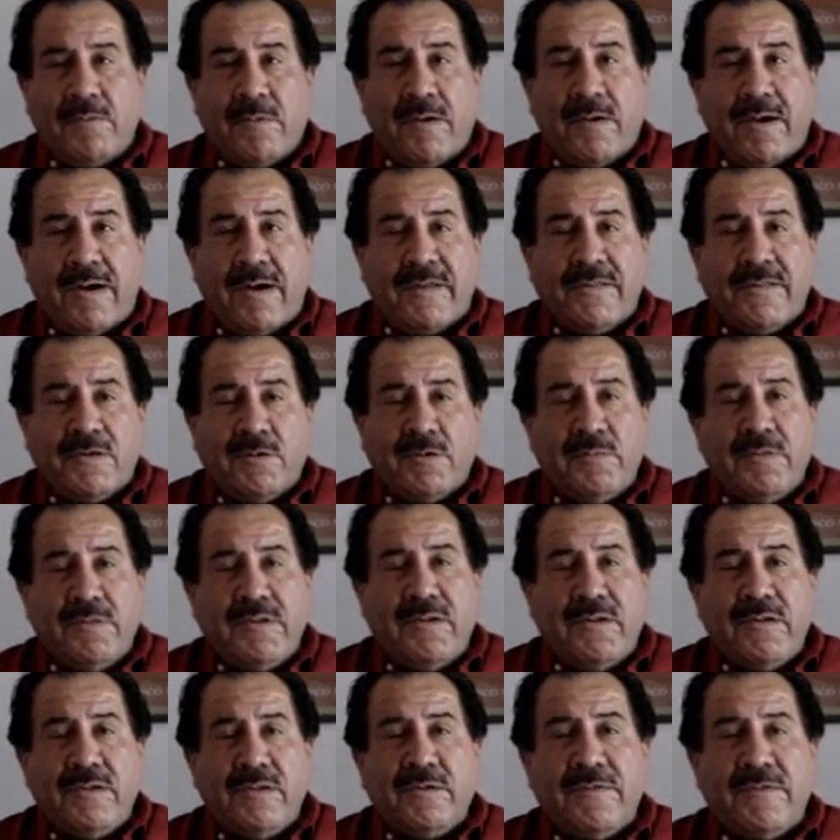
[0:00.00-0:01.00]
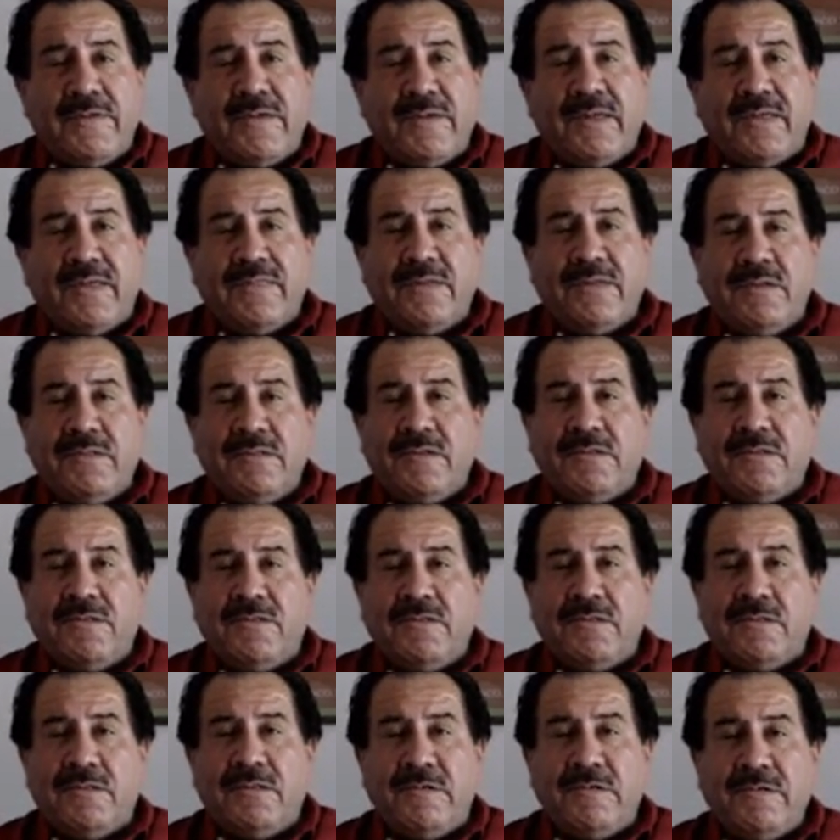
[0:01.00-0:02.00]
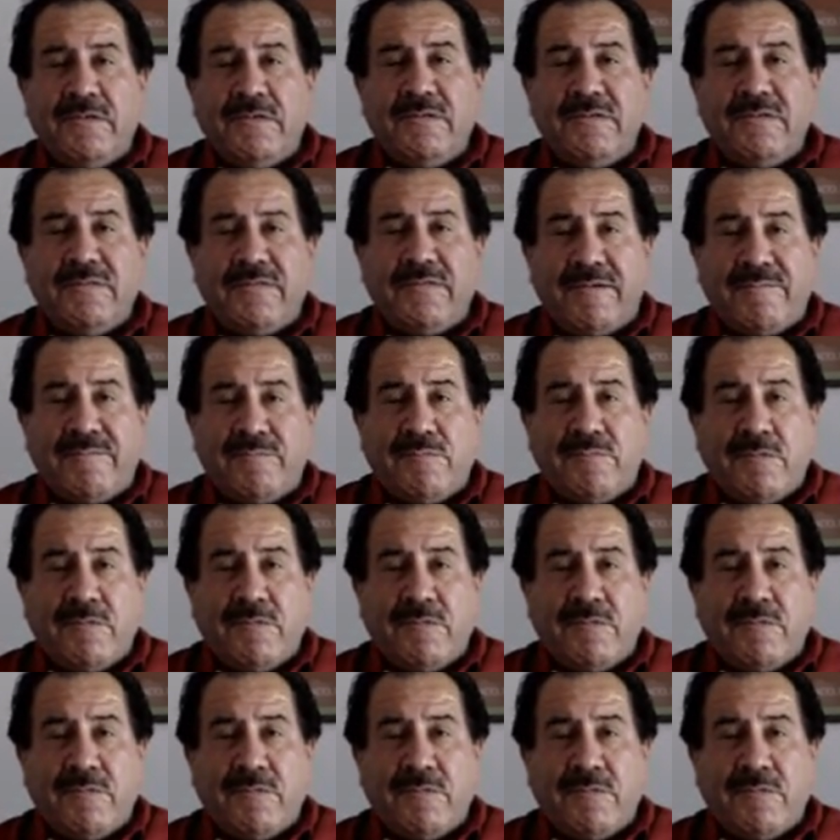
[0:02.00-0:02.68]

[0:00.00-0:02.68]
Well, I don't really know that. I think that the attorneys have